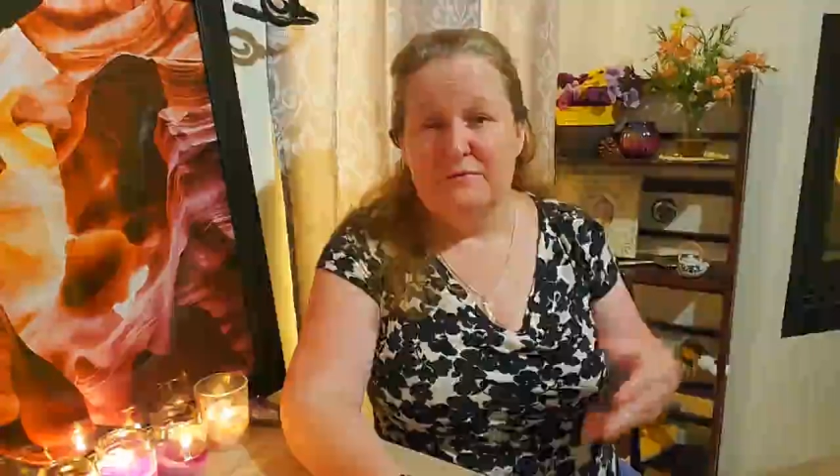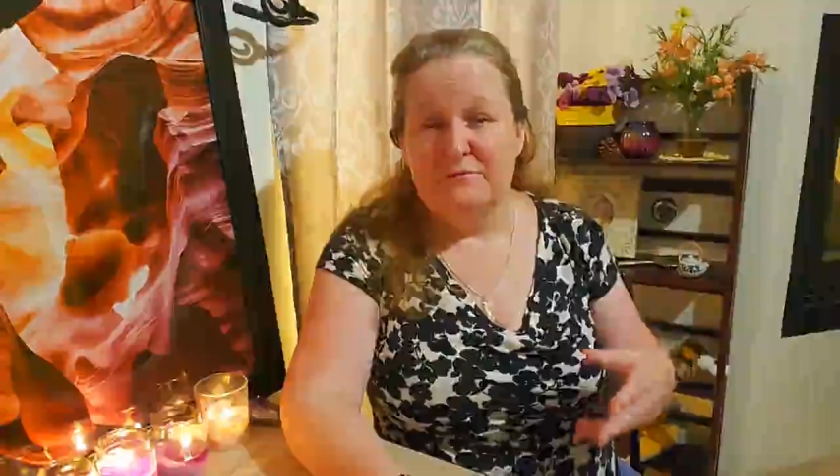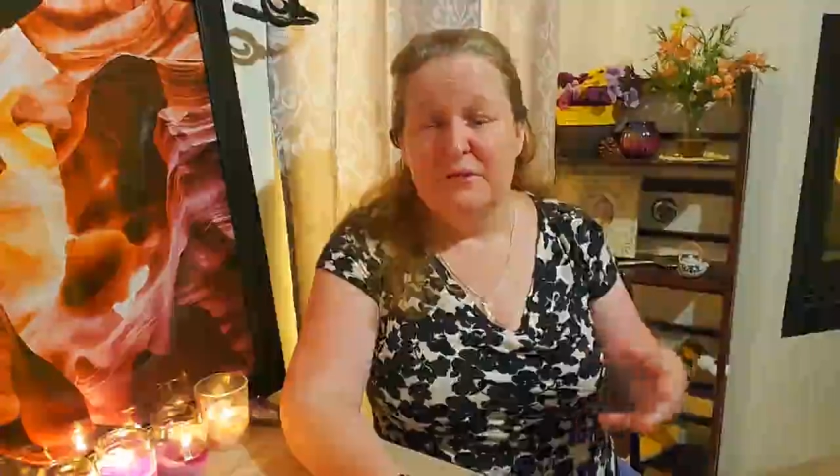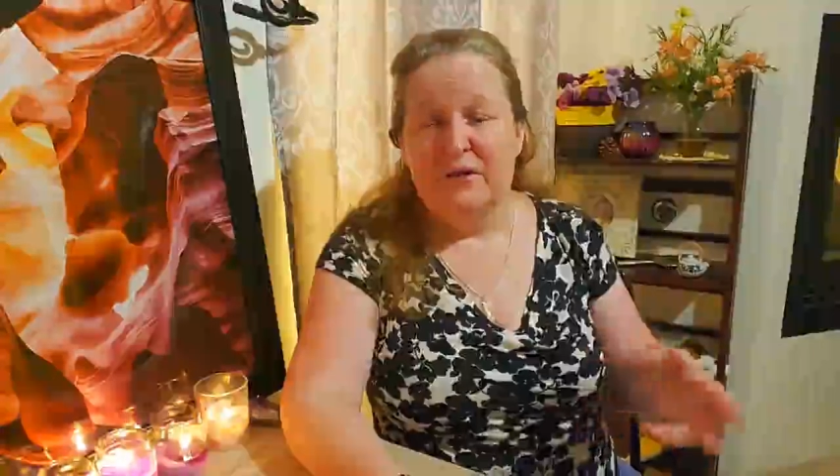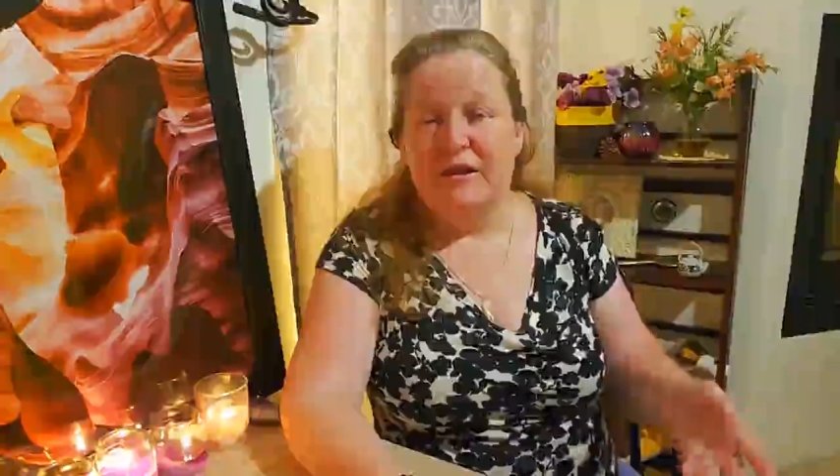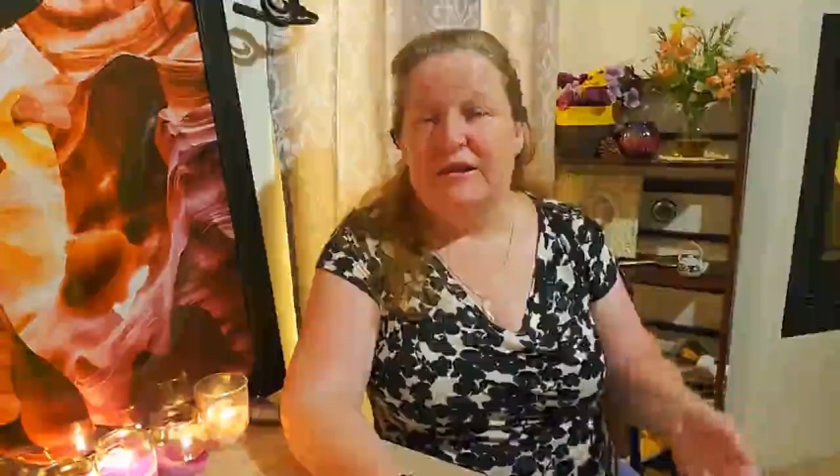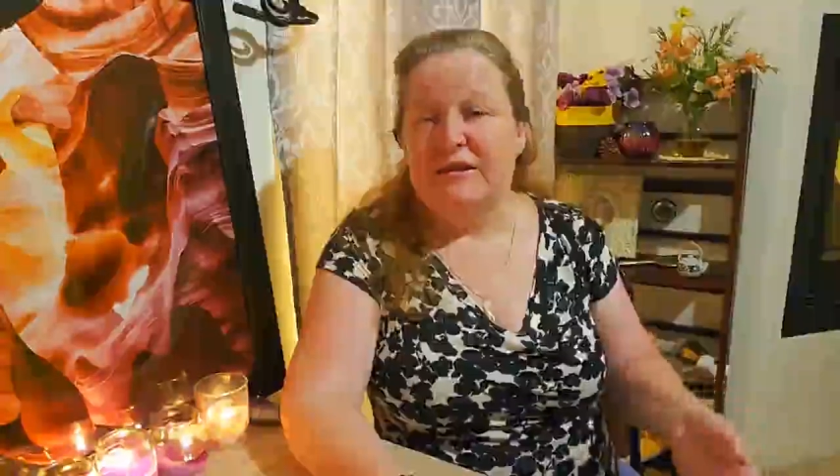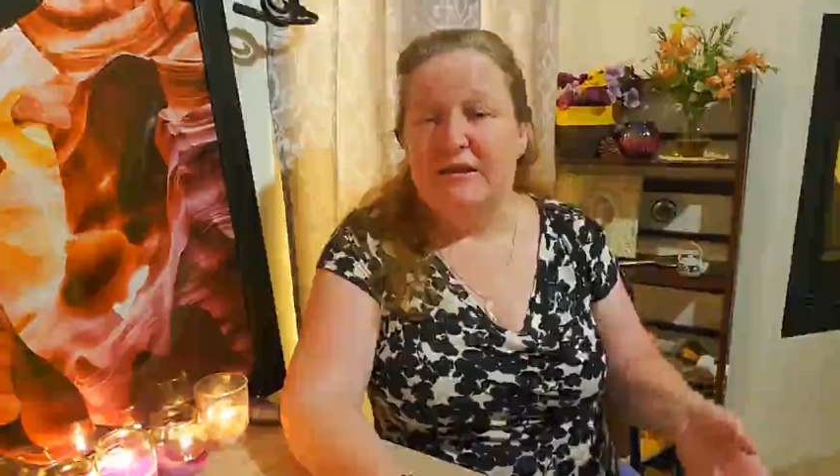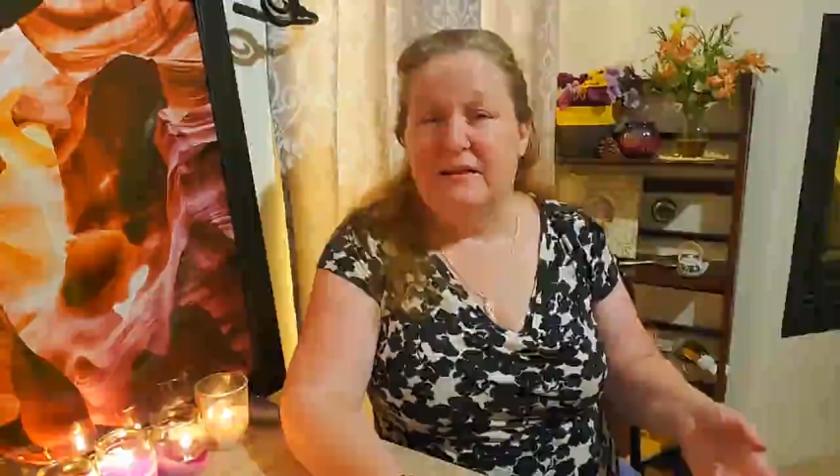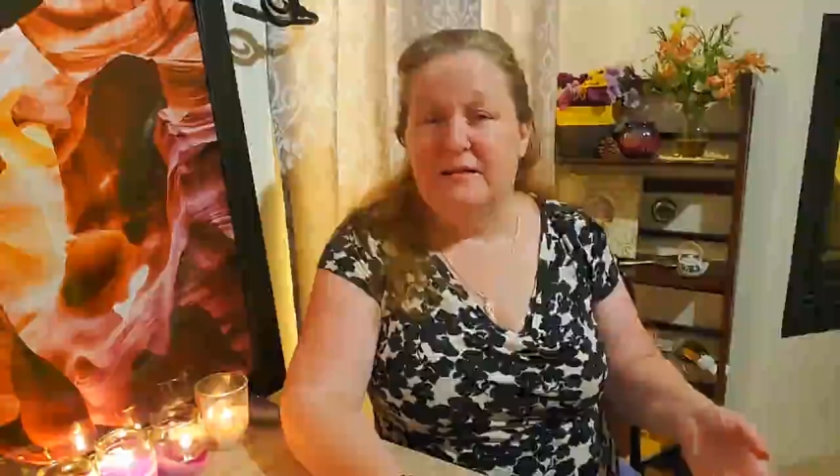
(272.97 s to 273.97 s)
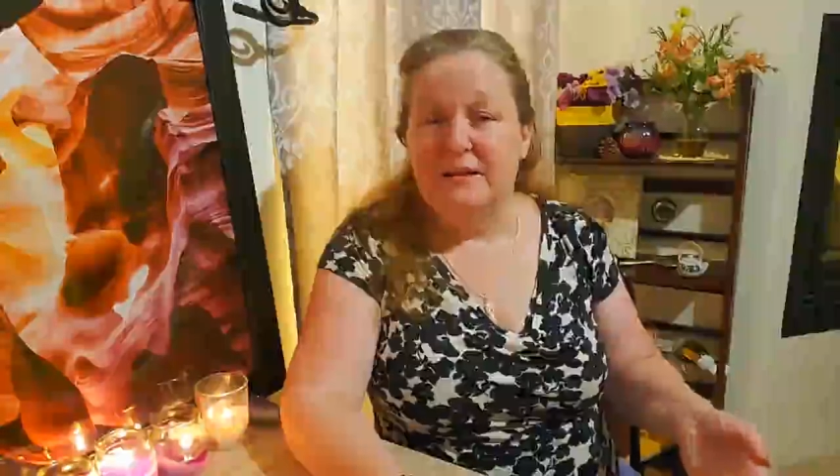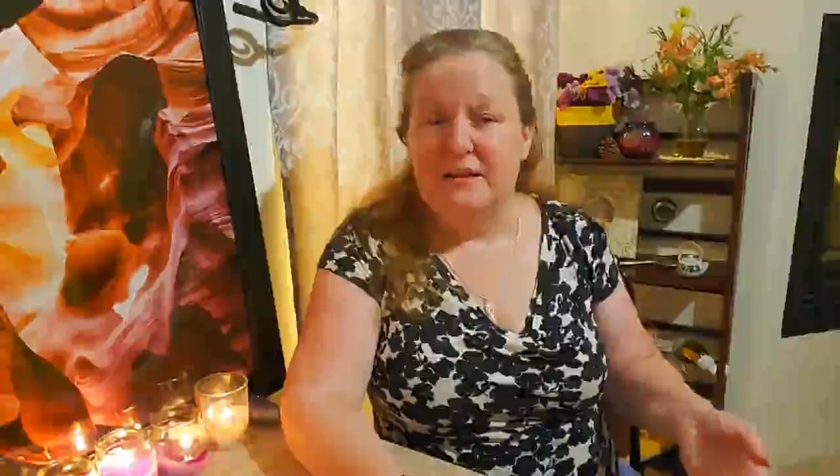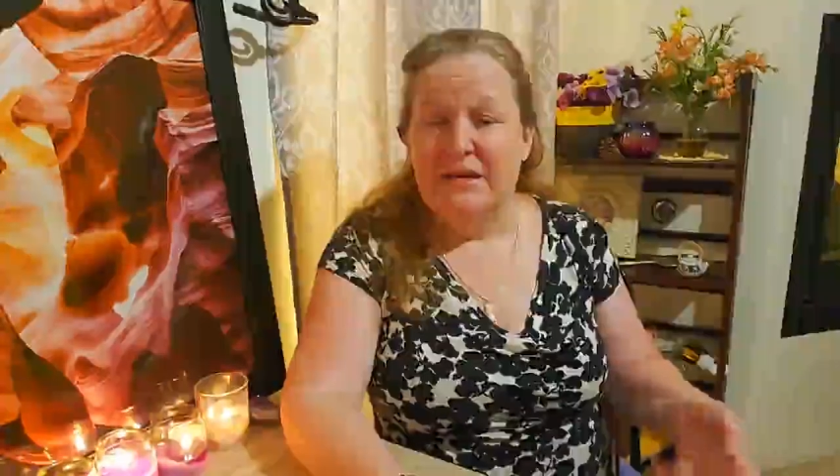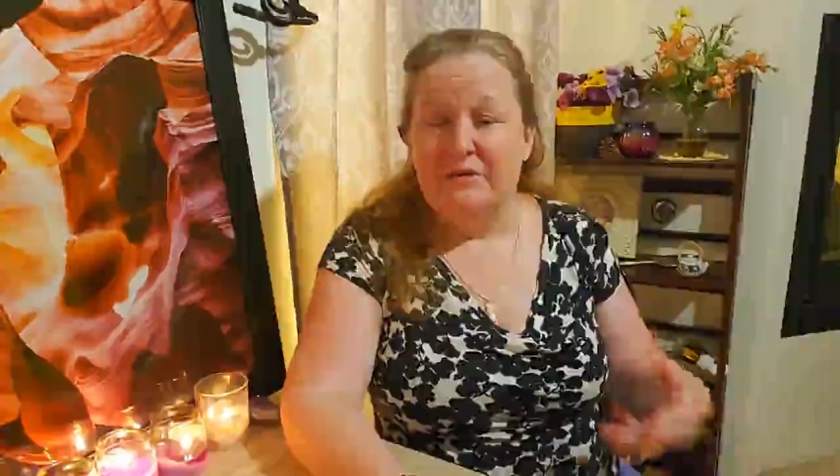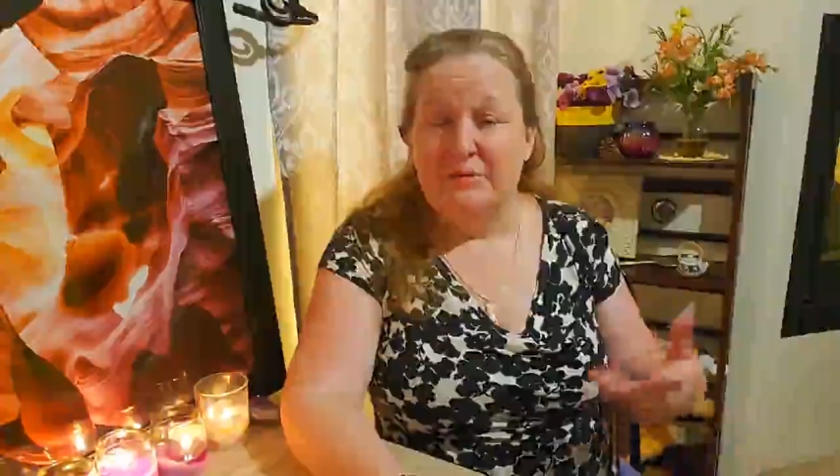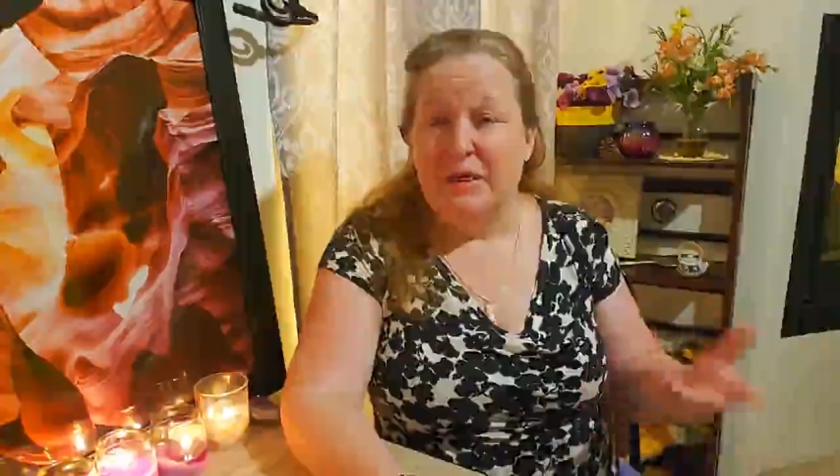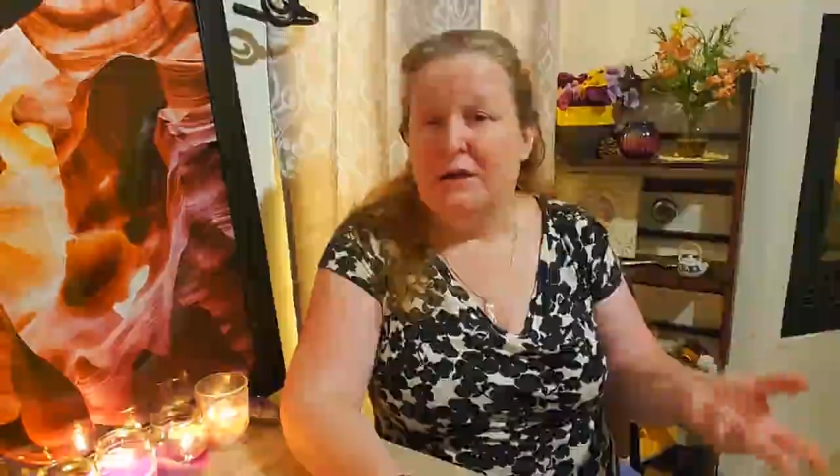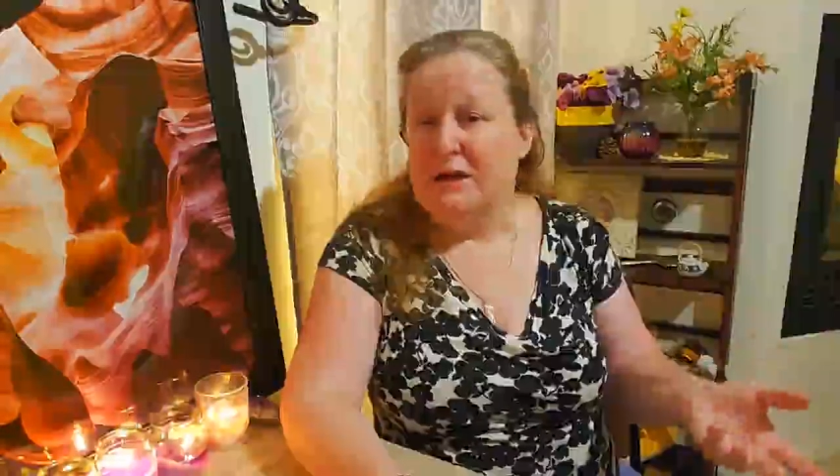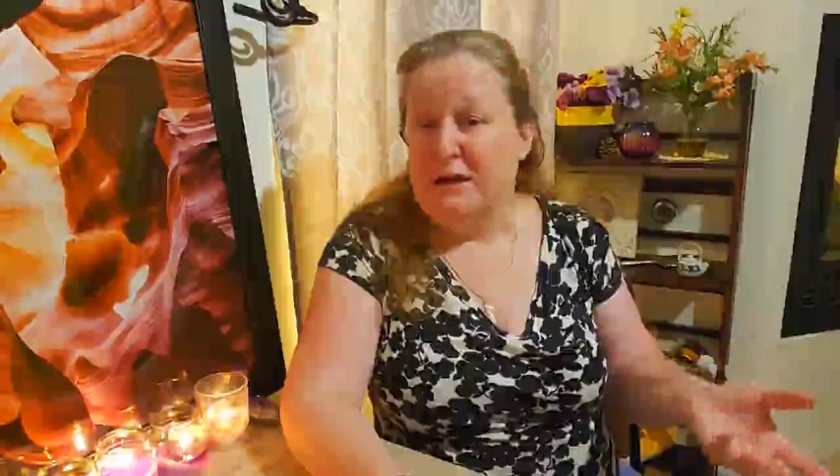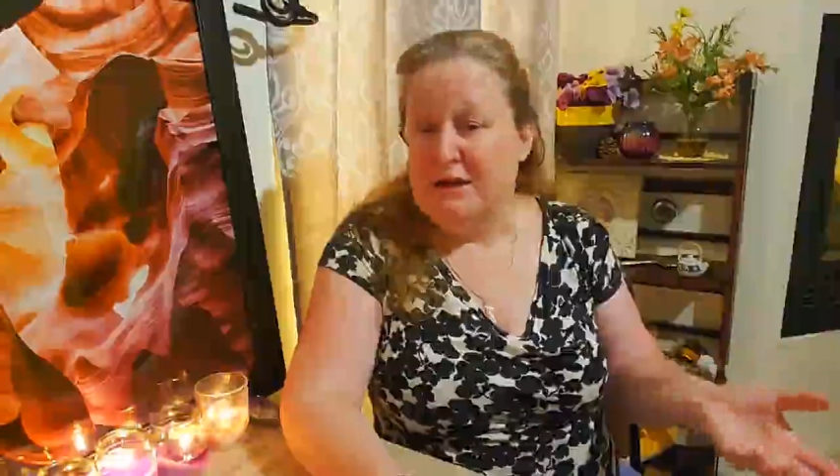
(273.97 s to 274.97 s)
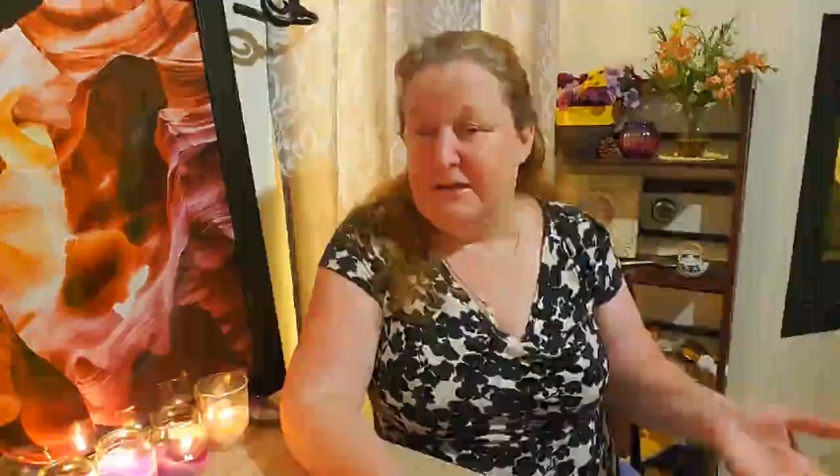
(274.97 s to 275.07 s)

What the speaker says: blocking and unblocking